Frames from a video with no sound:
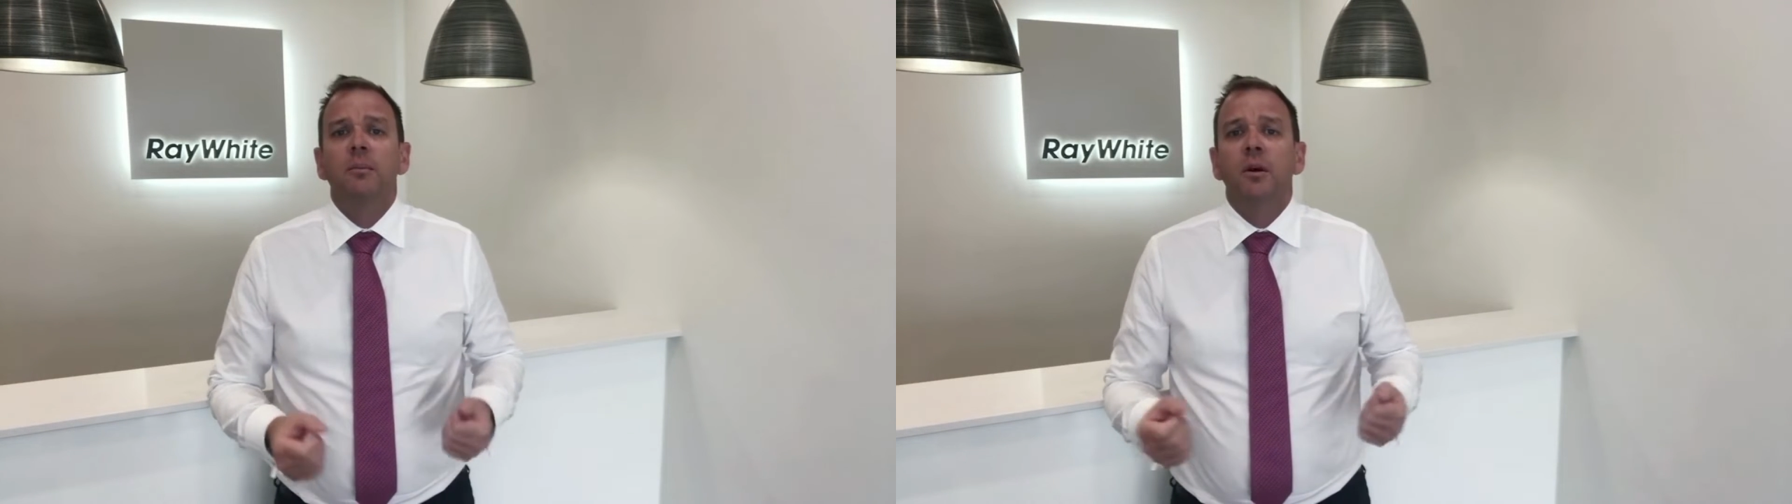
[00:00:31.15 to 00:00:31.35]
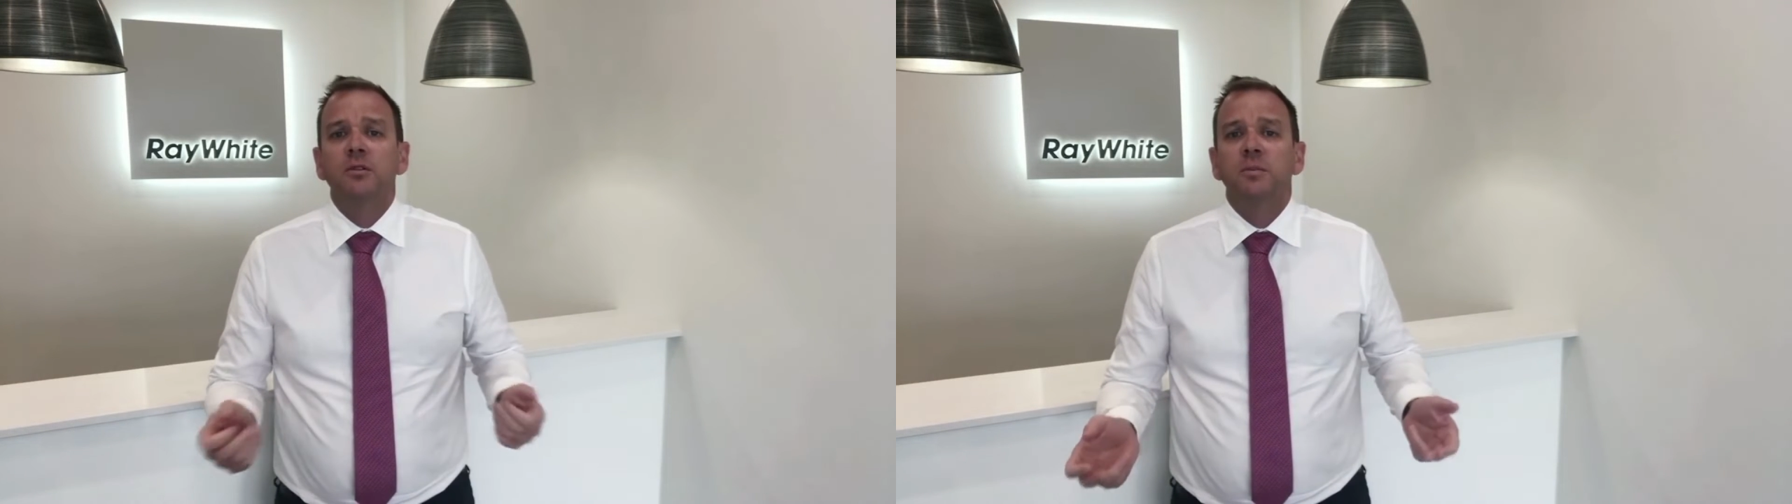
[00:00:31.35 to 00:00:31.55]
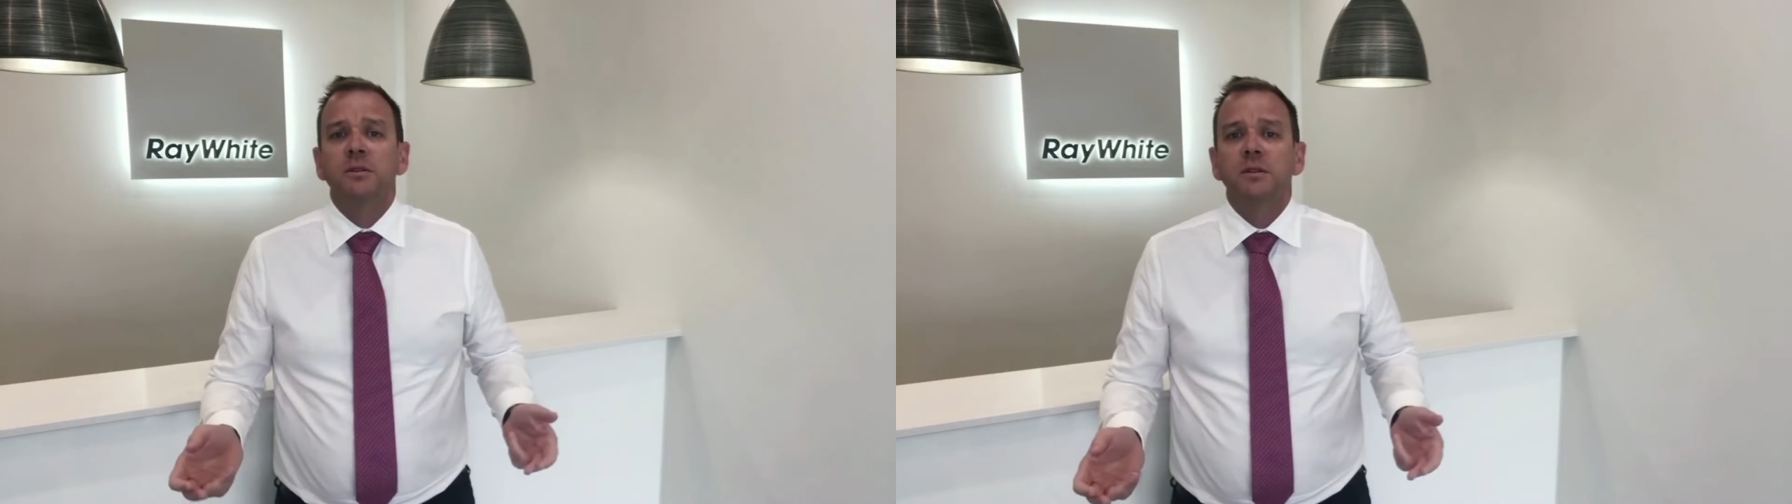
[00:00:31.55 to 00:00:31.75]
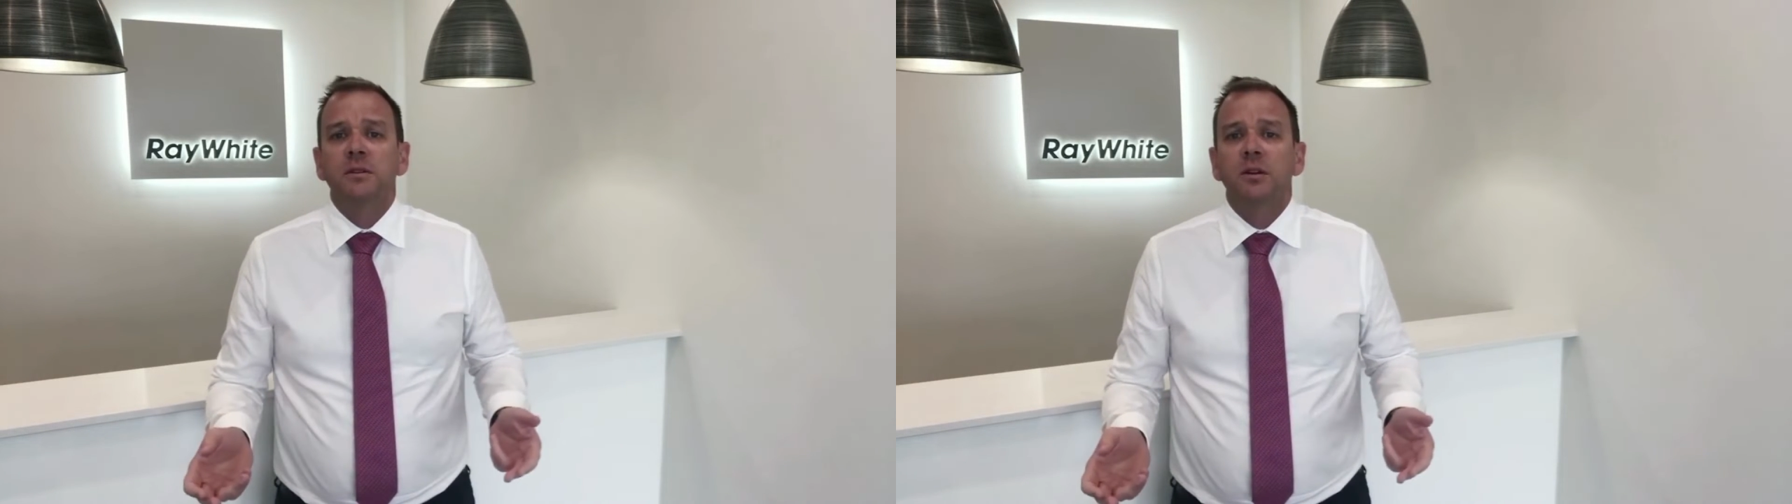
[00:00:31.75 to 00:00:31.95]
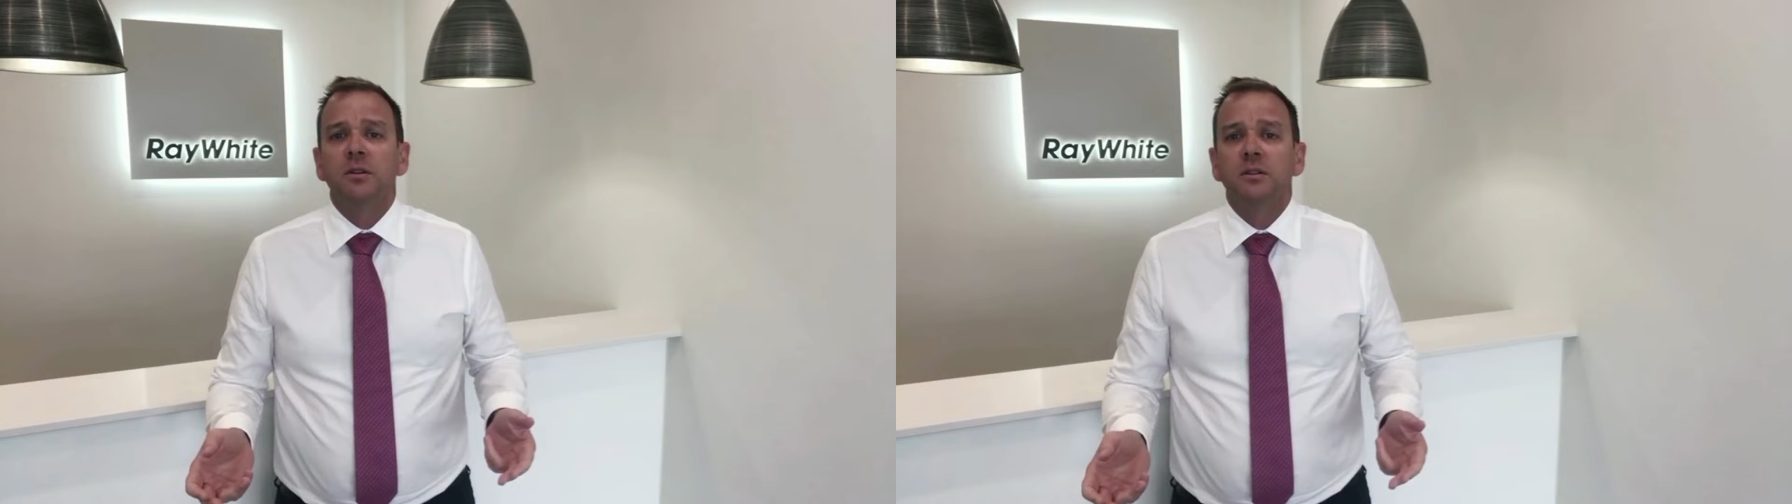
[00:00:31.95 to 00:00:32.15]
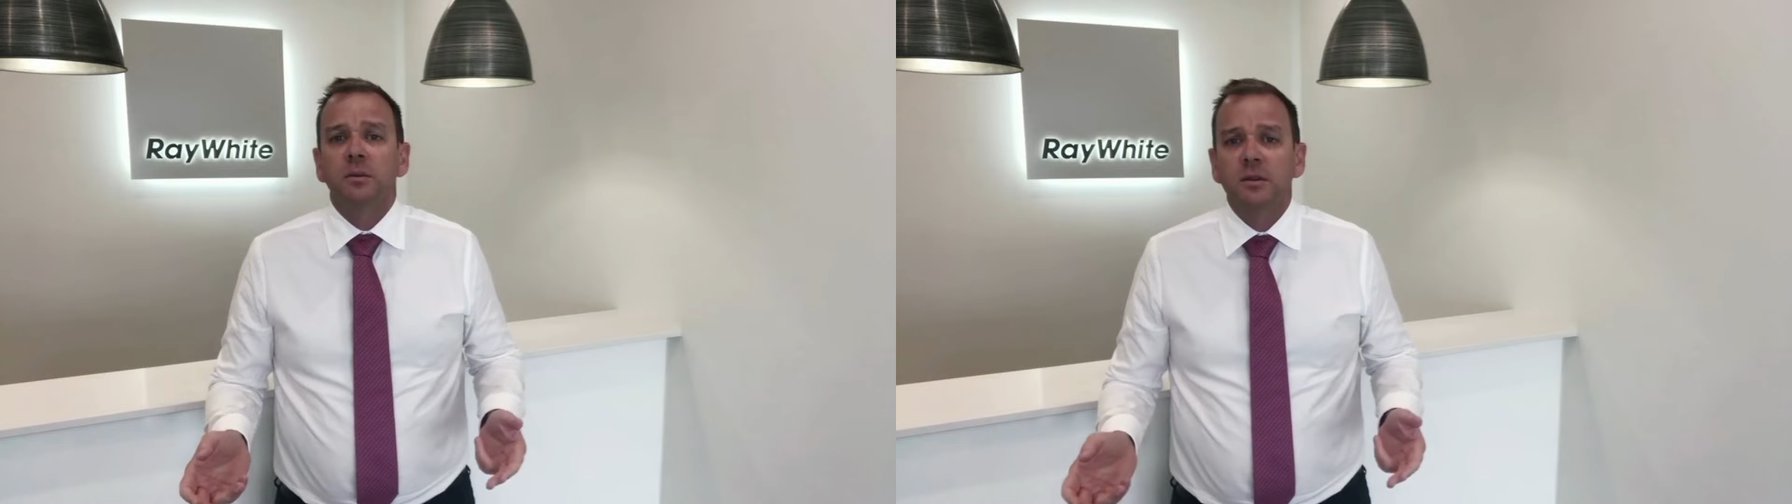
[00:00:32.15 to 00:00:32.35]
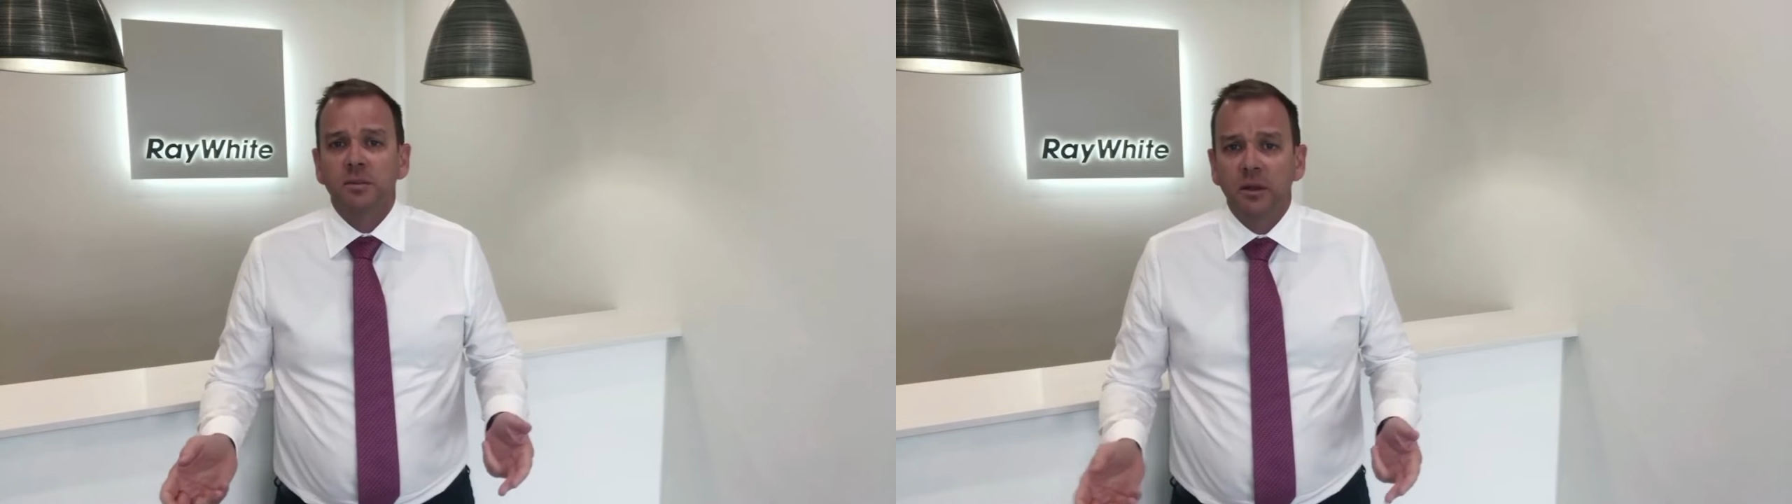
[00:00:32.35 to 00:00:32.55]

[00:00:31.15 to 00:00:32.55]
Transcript: Most business owners that we